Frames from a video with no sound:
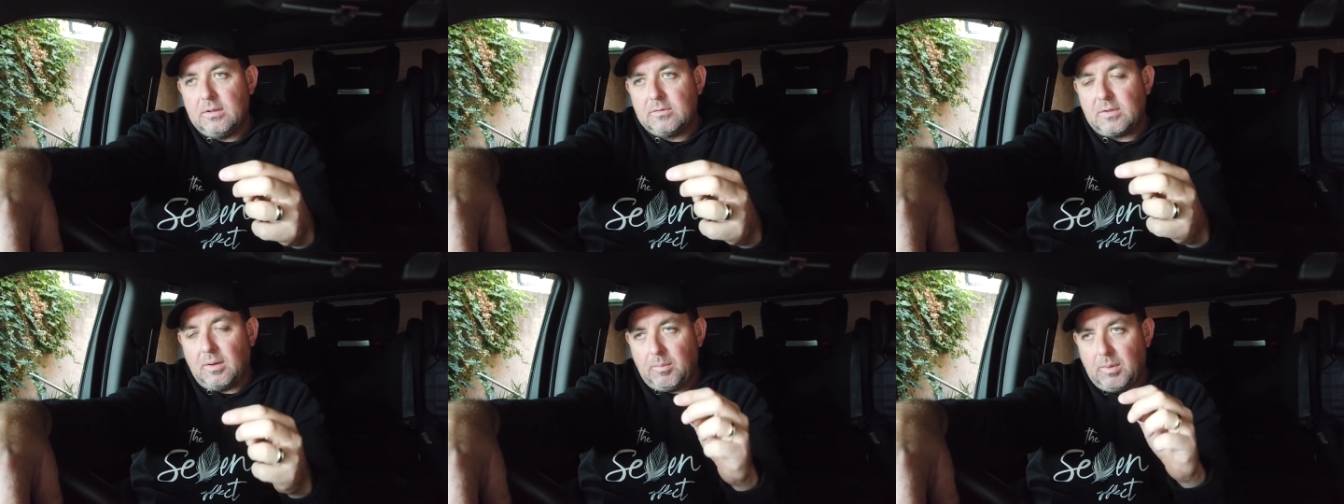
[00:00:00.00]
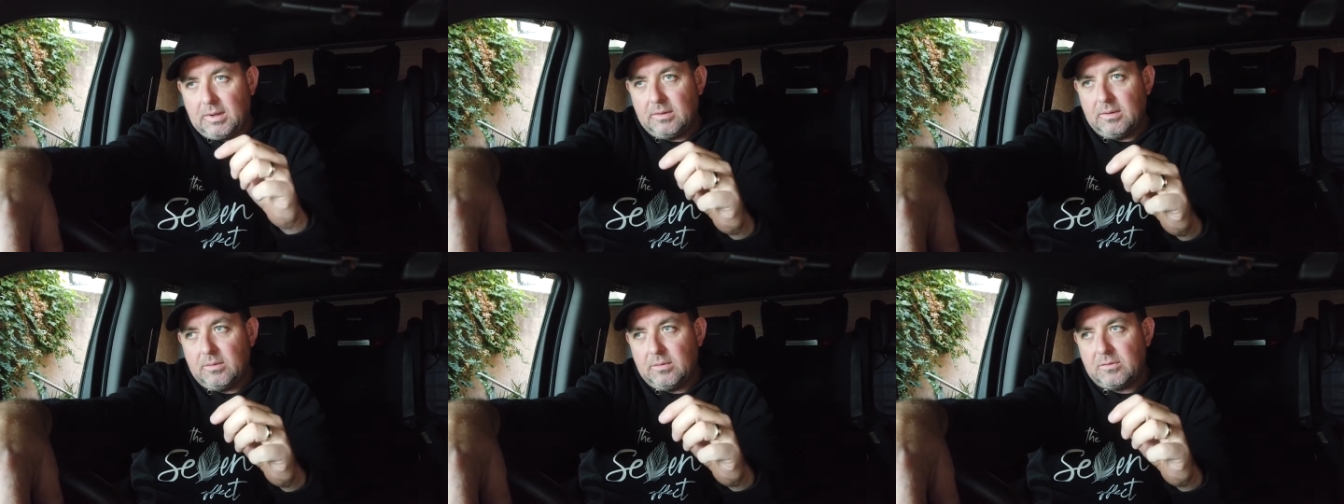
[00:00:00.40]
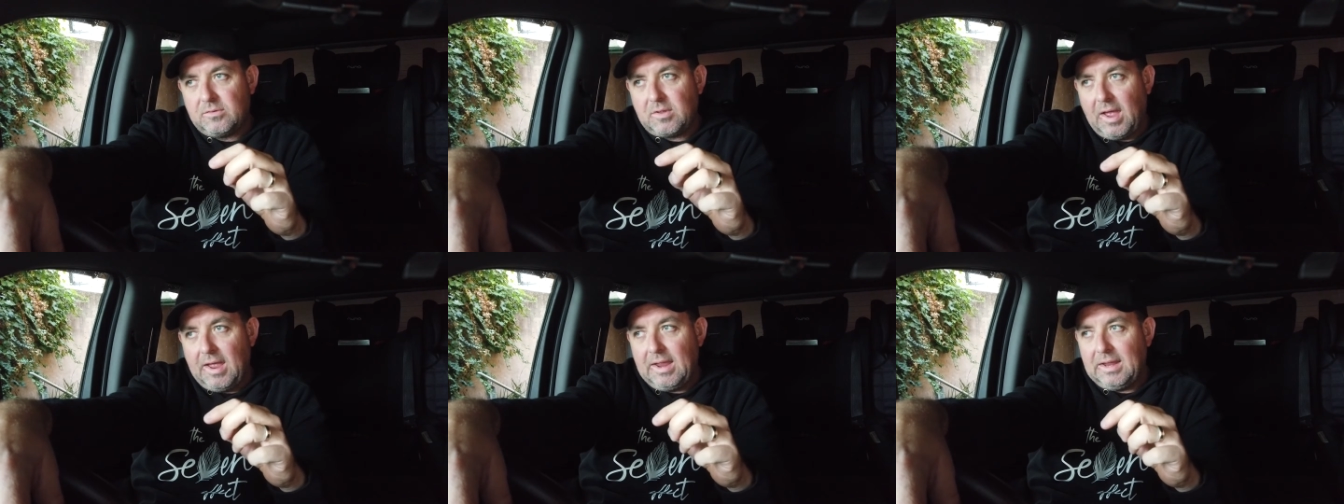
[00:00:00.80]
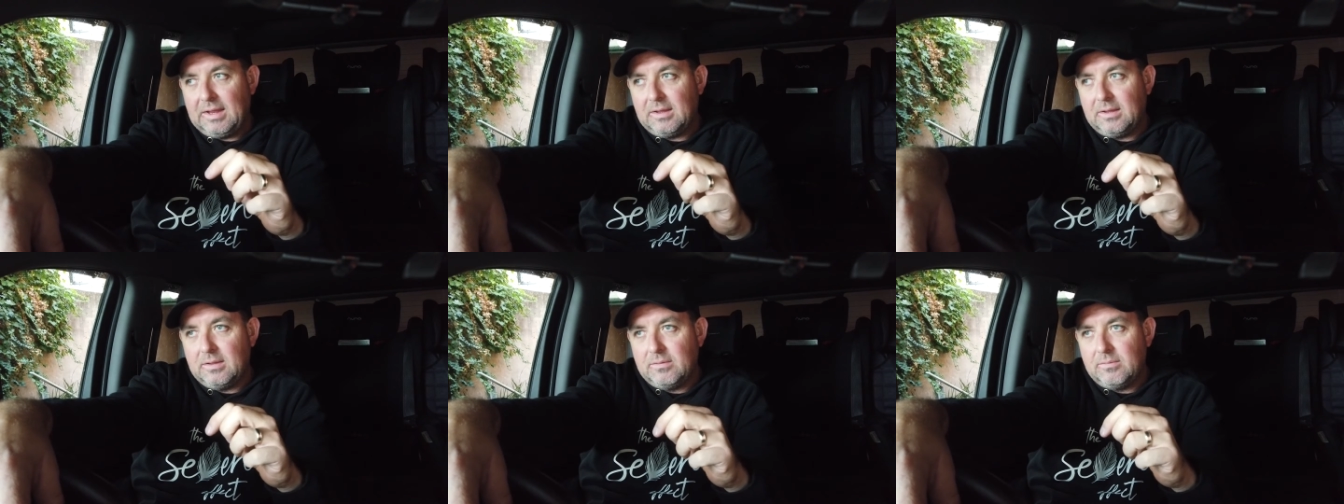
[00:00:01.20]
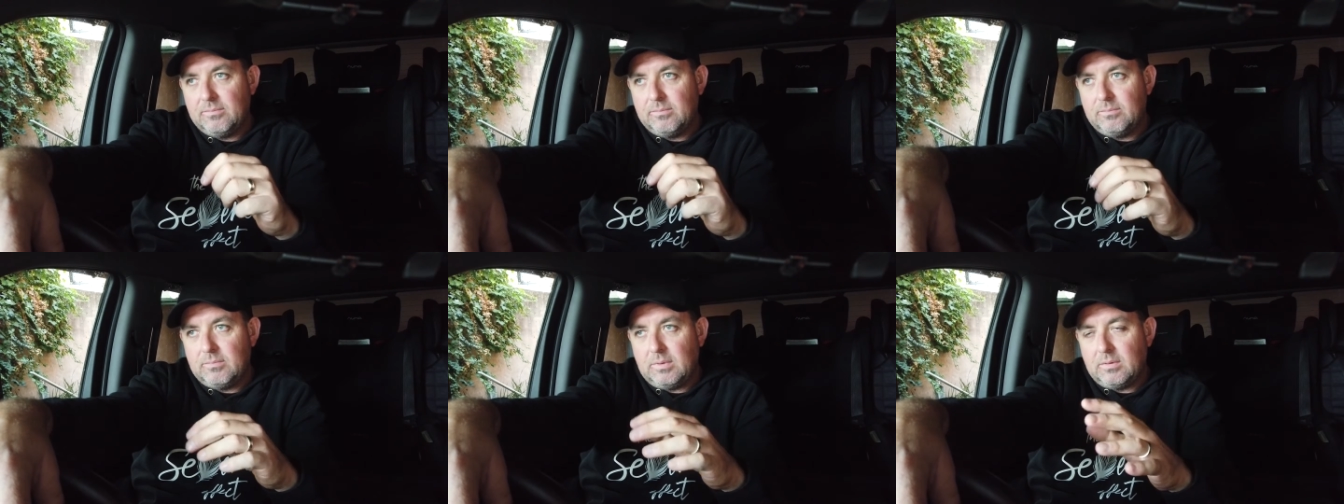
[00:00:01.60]
someone saying,
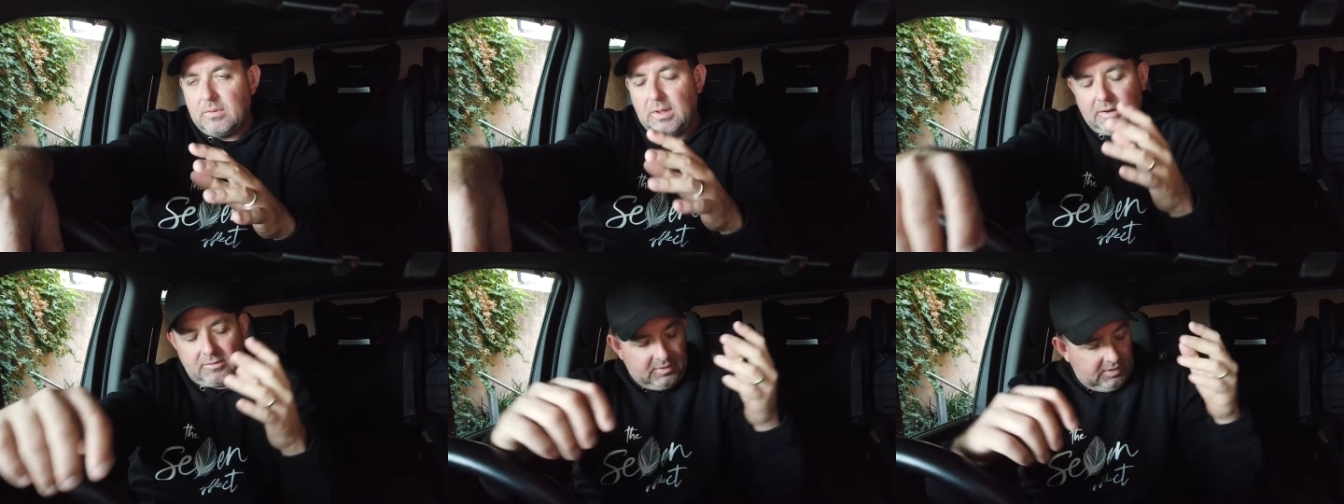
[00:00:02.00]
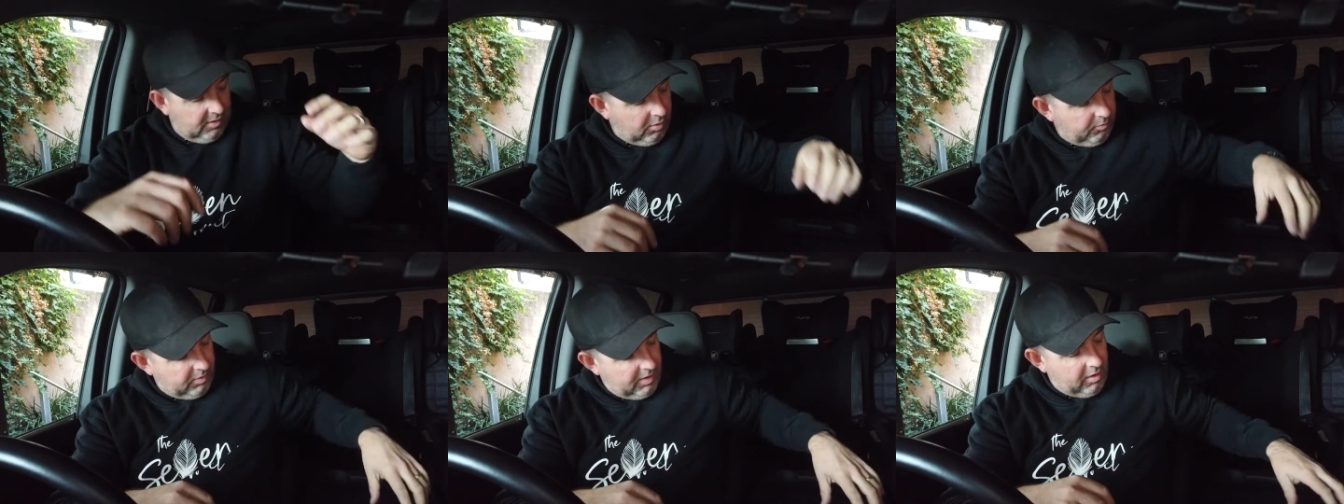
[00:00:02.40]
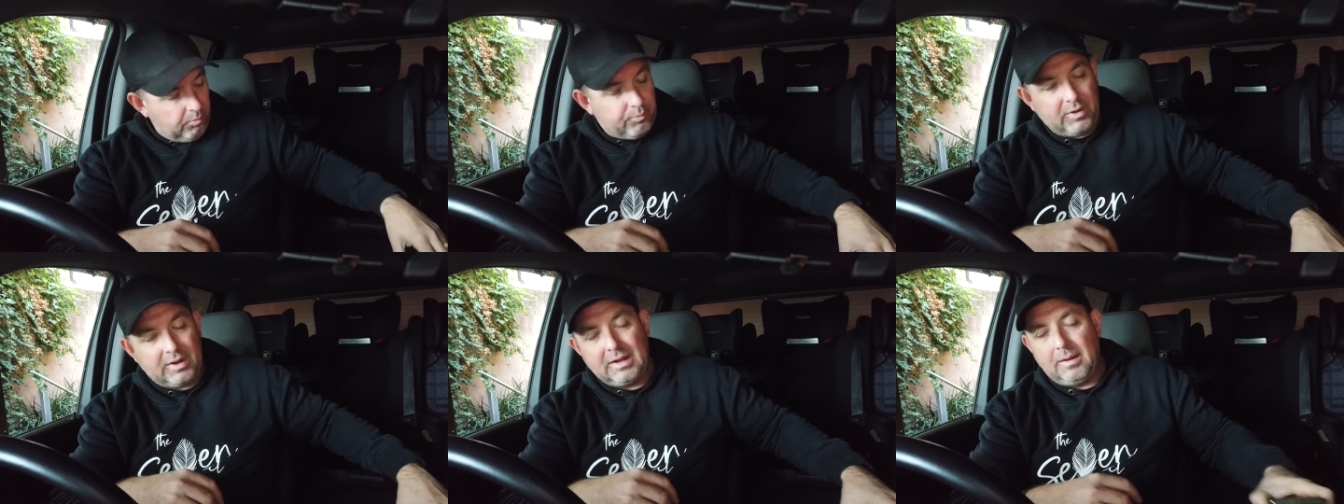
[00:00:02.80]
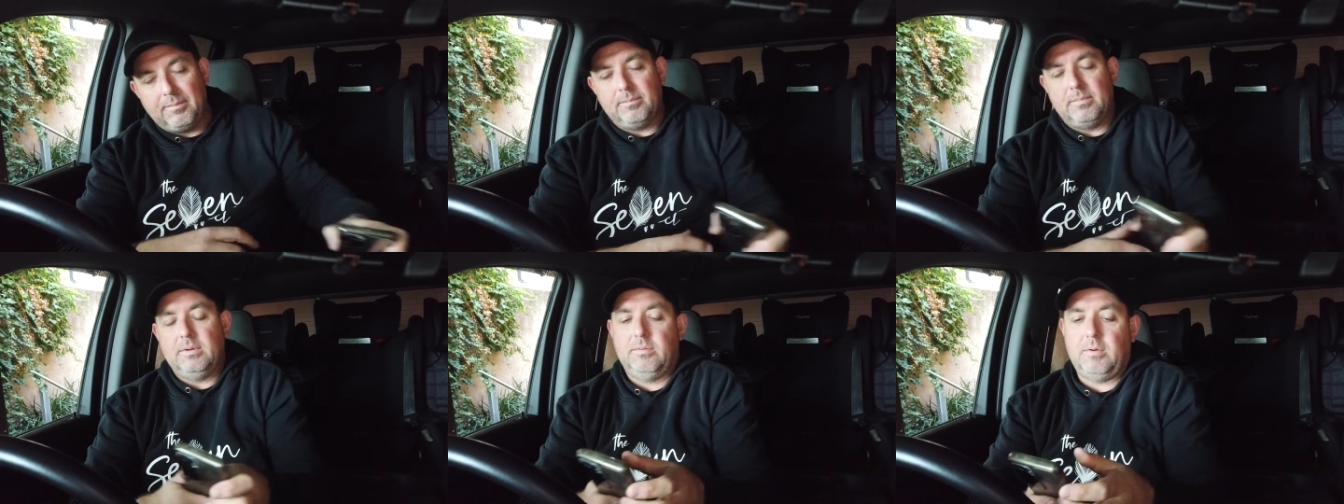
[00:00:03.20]
actually, I'll, I'll bring it up.